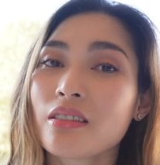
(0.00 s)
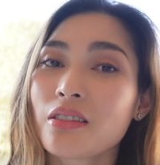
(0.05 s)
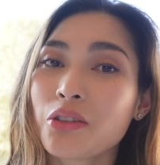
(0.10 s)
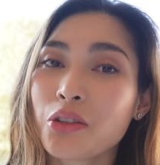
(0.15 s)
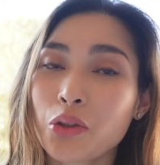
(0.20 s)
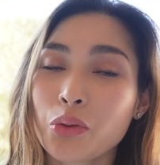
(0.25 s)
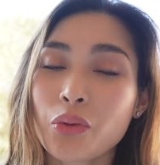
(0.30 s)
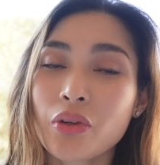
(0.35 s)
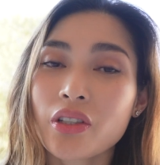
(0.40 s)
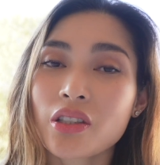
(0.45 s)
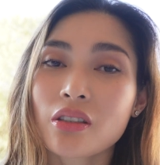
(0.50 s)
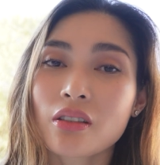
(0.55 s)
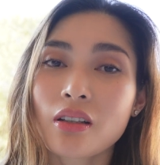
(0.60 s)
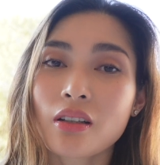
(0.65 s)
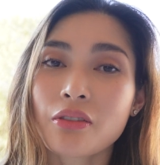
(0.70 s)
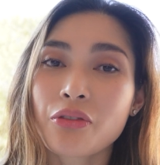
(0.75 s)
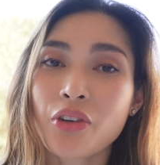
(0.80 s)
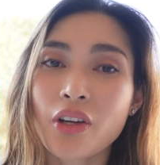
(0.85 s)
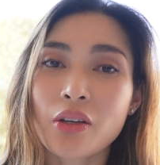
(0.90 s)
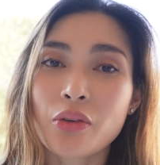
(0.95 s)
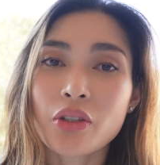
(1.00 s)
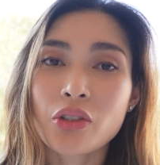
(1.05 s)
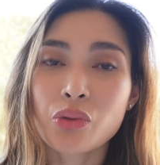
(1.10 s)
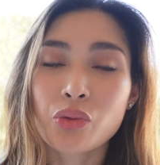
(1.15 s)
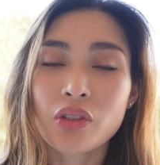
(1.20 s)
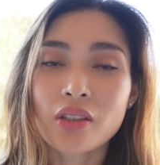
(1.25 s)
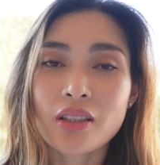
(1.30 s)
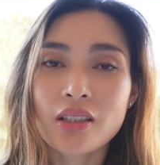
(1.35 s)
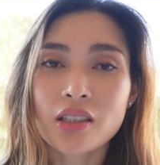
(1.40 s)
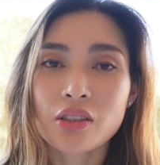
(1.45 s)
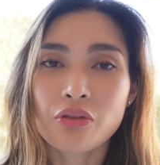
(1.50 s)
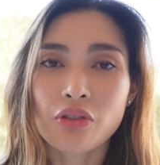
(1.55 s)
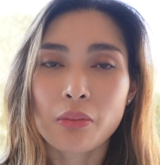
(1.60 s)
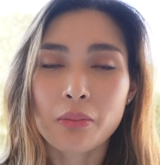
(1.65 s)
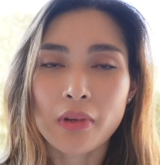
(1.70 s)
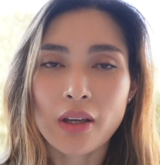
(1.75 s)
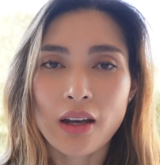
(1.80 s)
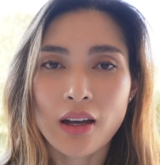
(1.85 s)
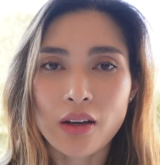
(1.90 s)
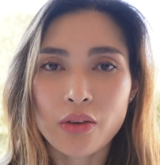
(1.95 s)
newest fragrance release
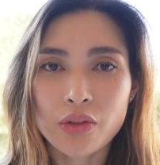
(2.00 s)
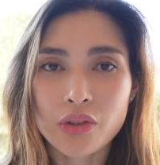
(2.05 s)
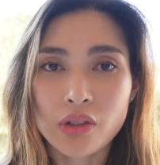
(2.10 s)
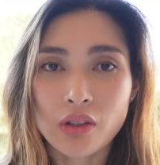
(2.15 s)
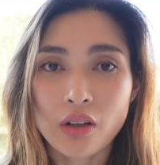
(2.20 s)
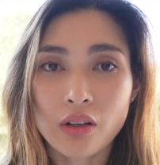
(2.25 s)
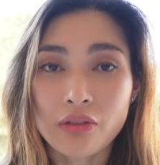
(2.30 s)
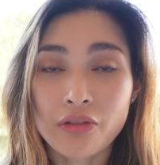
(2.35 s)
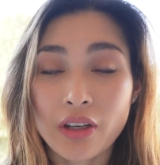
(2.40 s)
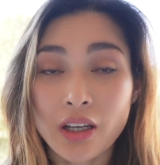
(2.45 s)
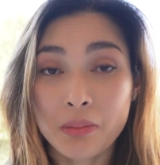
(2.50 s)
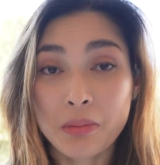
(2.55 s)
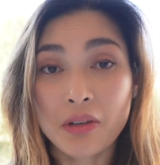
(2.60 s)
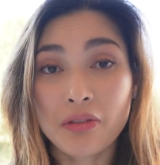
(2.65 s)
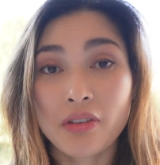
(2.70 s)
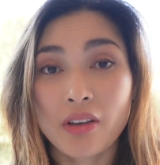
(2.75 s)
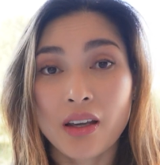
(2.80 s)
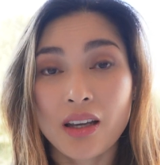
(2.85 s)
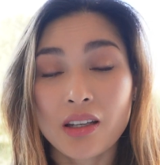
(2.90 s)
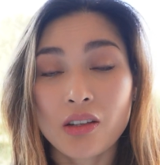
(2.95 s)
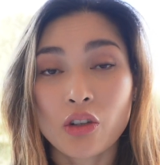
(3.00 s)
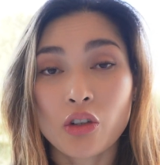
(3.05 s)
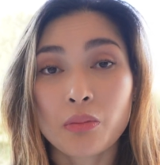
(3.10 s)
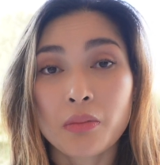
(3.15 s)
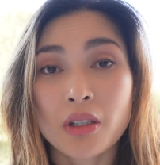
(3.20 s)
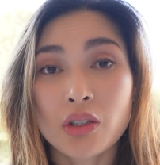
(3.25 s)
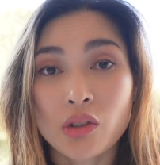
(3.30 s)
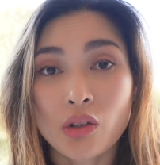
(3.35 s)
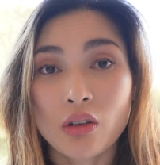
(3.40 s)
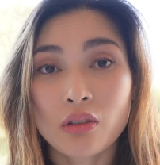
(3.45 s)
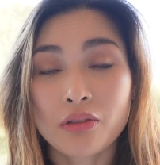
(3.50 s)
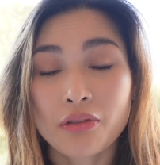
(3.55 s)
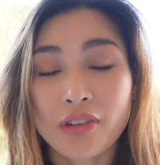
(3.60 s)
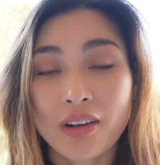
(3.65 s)
from the house of MFK or Maison